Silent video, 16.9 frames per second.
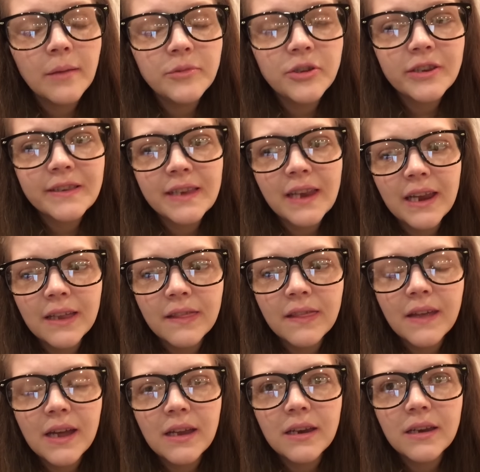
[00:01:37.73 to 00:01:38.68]
just saying
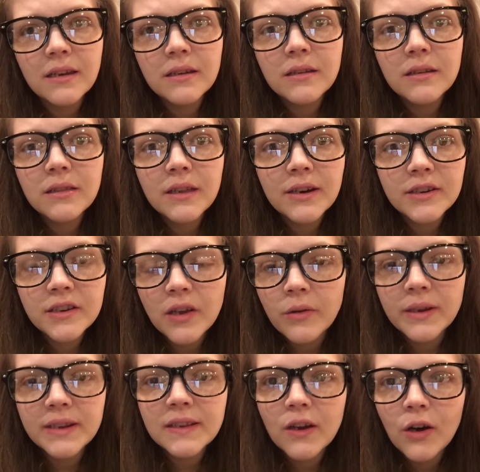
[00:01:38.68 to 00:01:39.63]
that there's
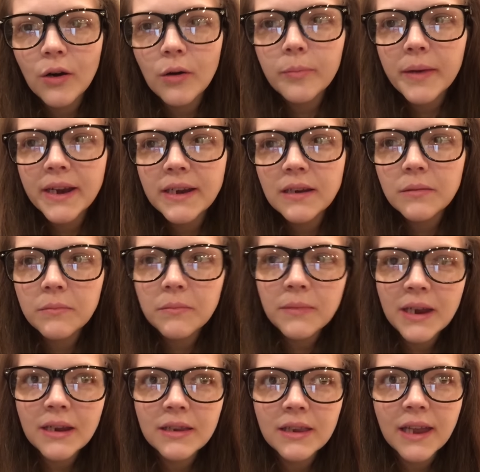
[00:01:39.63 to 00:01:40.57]
always hope. I didn't
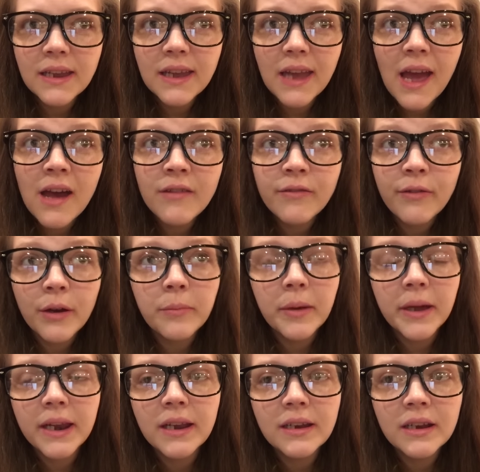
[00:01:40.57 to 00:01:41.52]
mean like
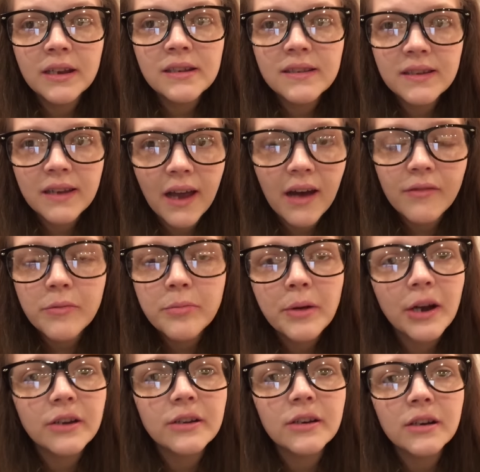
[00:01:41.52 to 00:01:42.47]
everybody needs to have a
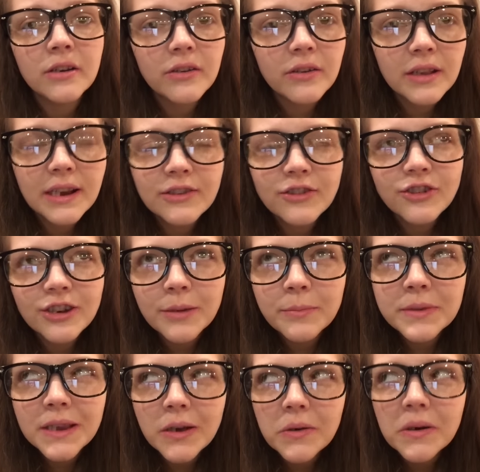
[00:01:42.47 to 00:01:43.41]
partner in a
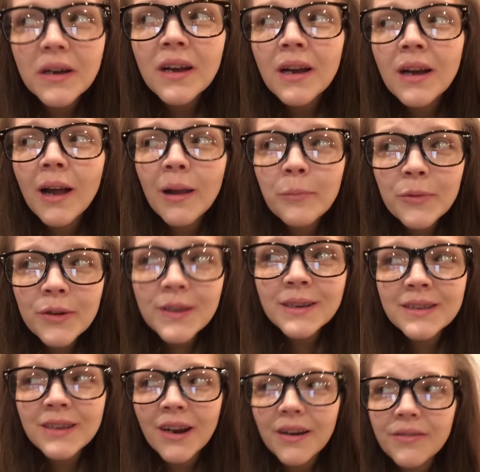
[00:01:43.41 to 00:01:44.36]
relationship. So I'm really
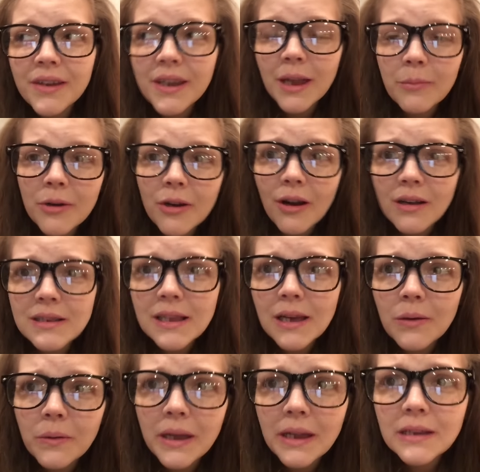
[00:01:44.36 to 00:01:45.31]
sorry if it came across
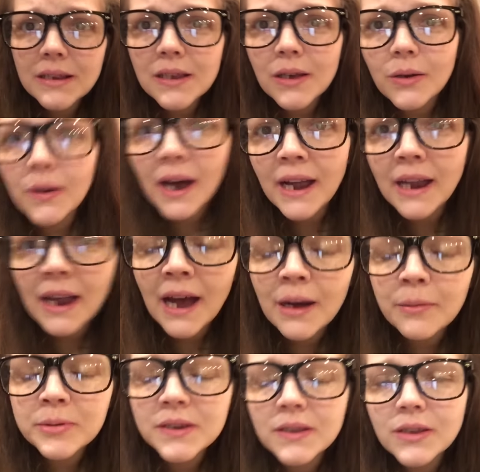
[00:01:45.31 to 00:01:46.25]
that way. So I
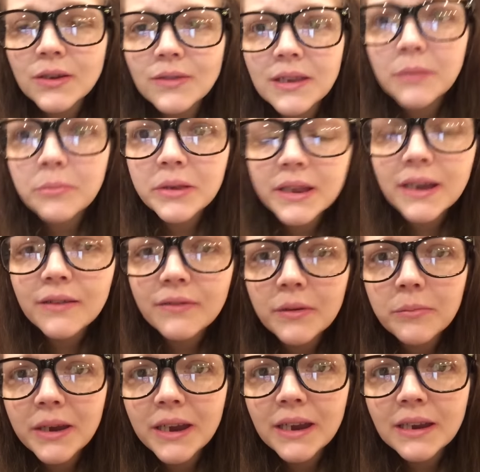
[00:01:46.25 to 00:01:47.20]
absolutely believe
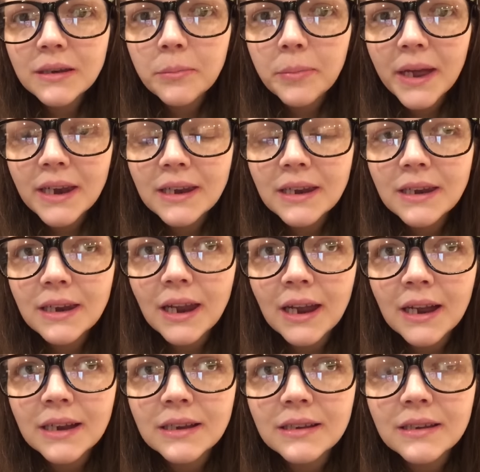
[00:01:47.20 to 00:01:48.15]
in being independent
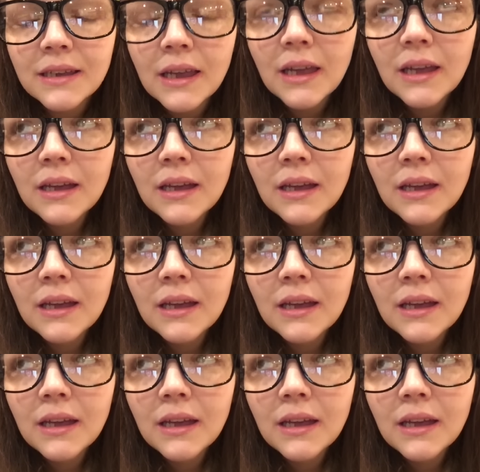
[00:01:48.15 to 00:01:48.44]
and